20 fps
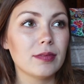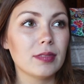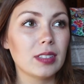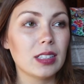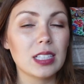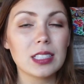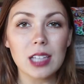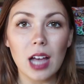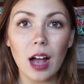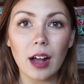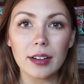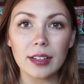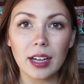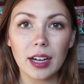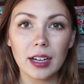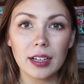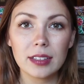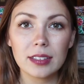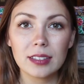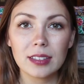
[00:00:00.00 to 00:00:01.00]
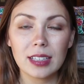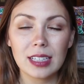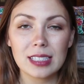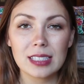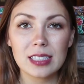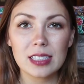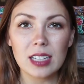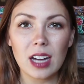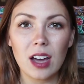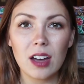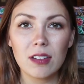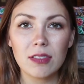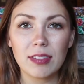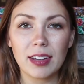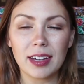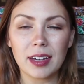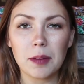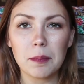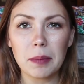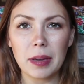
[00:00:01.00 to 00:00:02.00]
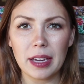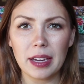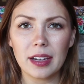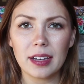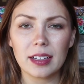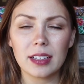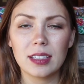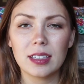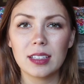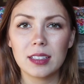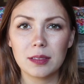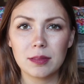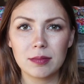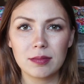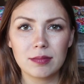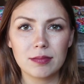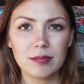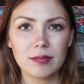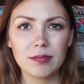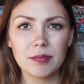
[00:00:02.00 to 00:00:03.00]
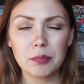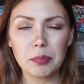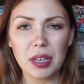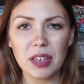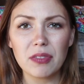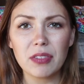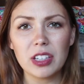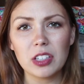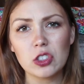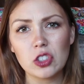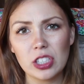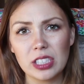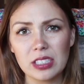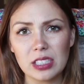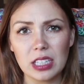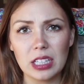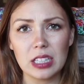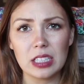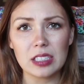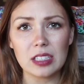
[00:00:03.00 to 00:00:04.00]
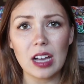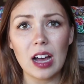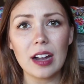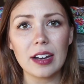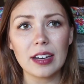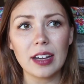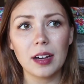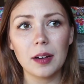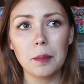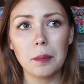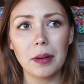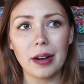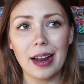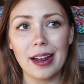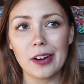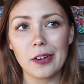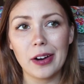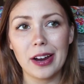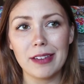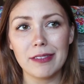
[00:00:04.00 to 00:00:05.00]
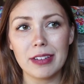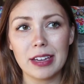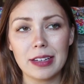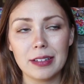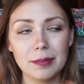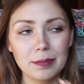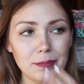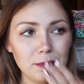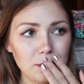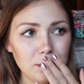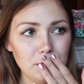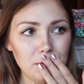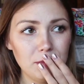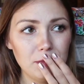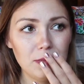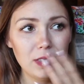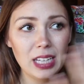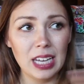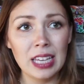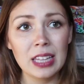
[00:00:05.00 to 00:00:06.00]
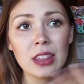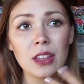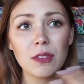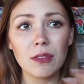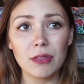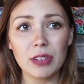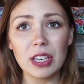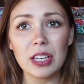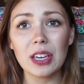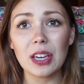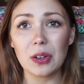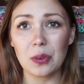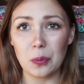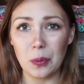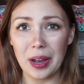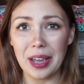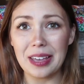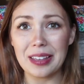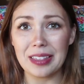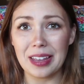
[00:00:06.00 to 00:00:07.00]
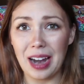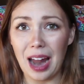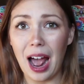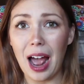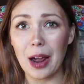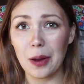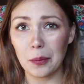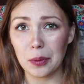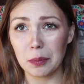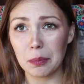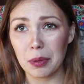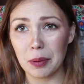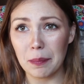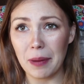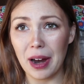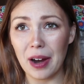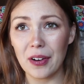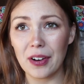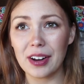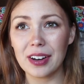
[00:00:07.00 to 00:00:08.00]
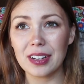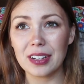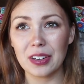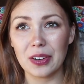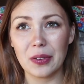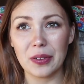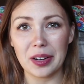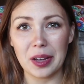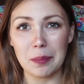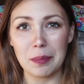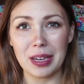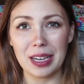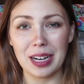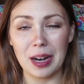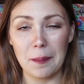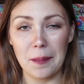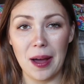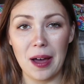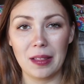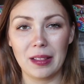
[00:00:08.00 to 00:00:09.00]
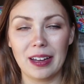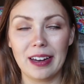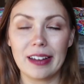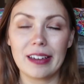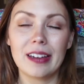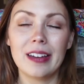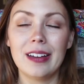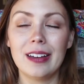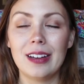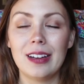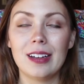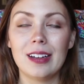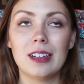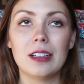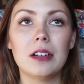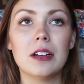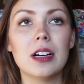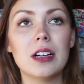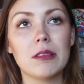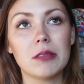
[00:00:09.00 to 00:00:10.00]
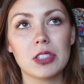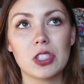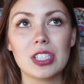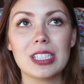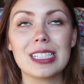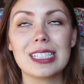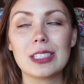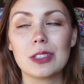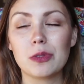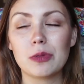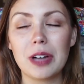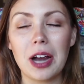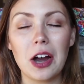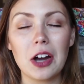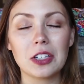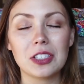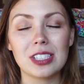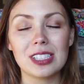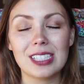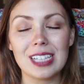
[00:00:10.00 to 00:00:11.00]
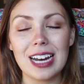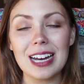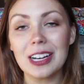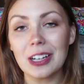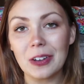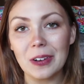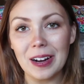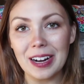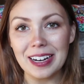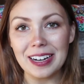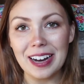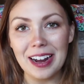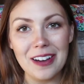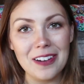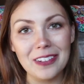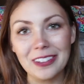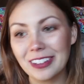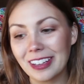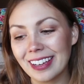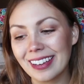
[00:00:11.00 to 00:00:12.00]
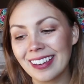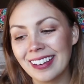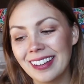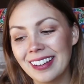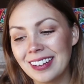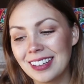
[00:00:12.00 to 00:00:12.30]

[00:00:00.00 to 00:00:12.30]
lasagna and stuff, like a big beefy cheesy lasagna, but I crave it in the vegan way that I would prepare it. You know what I mean? I'm not like, oh, I wish I had a rare steak right now. Like,